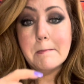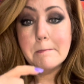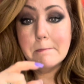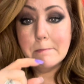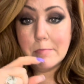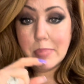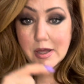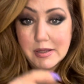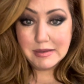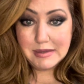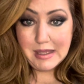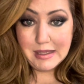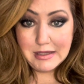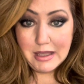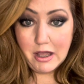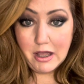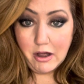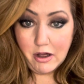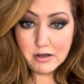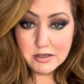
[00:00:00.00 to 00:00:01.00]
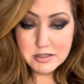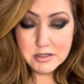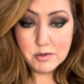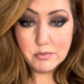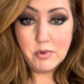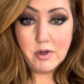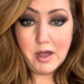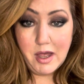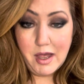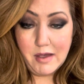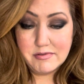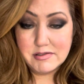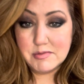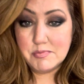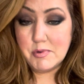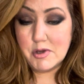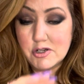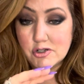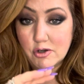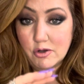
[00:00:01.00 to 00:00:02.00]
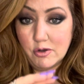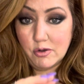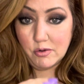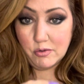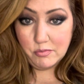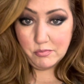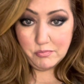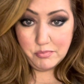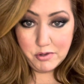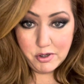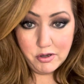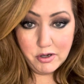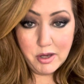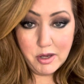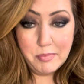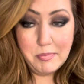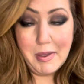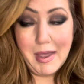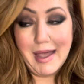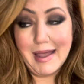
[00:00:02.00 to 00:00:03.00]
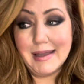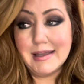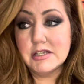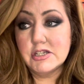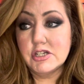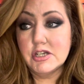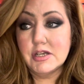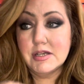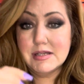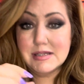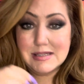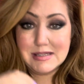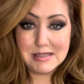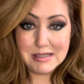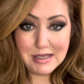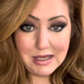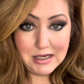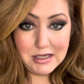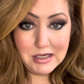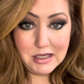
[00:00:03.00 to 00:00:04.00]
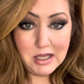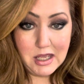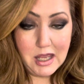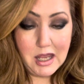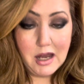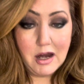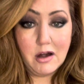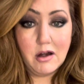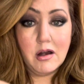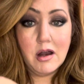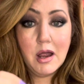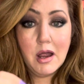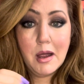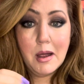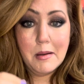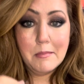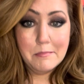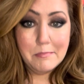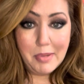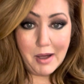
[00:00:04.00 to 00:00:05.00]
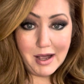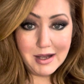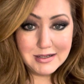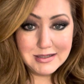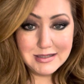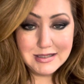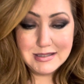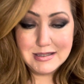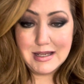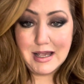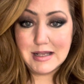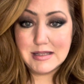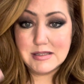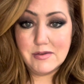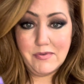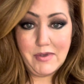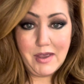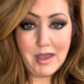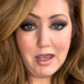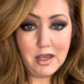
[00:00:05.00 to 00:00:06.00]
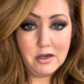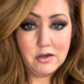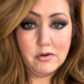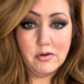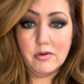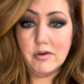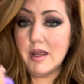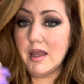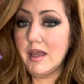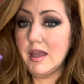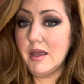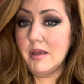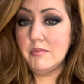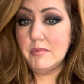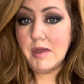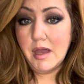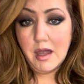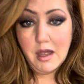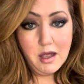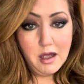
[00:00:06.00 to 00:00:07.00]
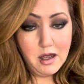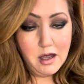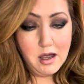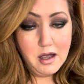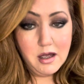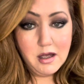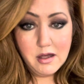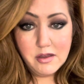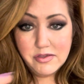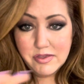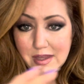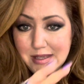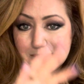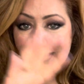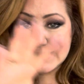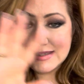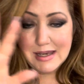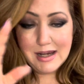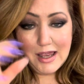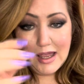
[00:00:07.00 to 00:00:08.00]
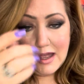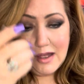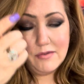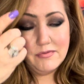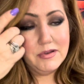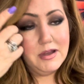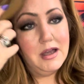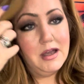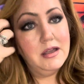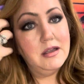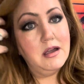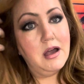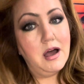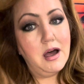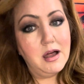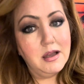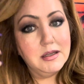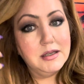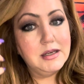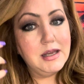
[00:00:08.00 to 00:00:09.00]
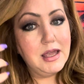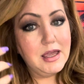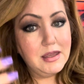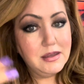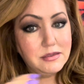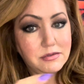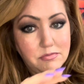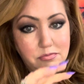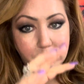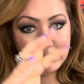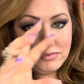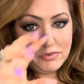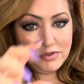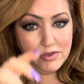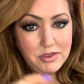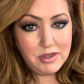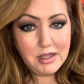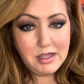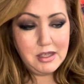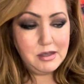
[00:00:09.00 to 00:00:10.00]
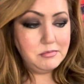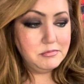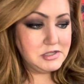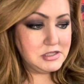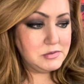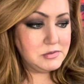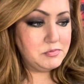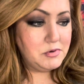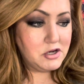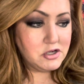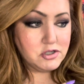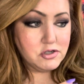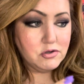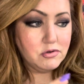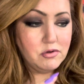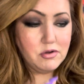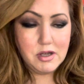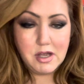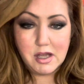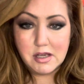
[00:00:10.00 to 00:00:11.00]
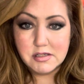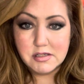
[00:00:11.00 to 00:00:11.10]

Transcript: But then they also will have special beauty packages, skincare, box sets of hand cream, things that have like holiday themed special